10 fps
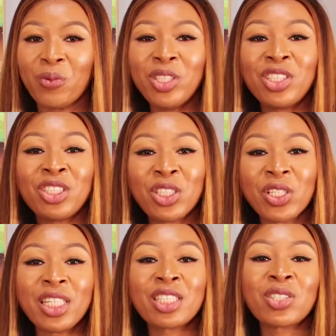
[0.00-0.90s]
which is
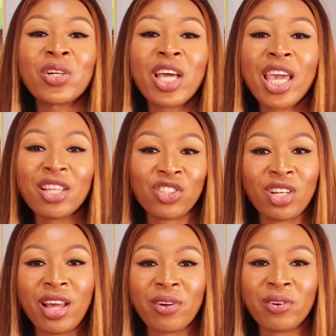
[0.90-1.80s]
unique to
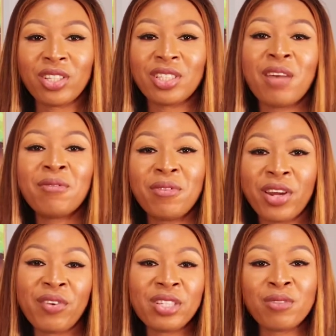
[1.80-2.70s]
each language and
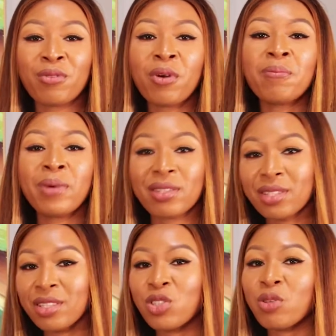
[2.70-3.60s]
varies from
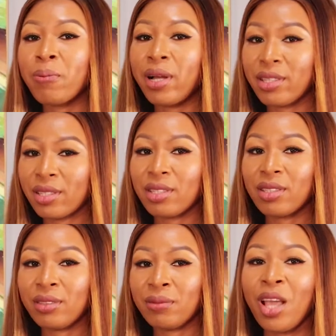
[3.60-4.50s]
person to
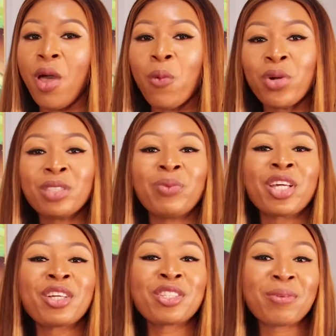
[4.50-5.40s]
person. Which
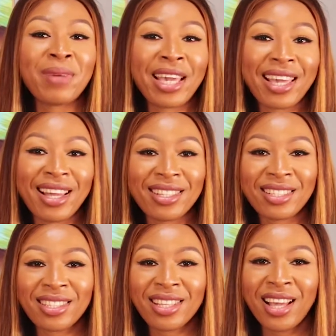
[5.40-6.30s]
brings us to my guest,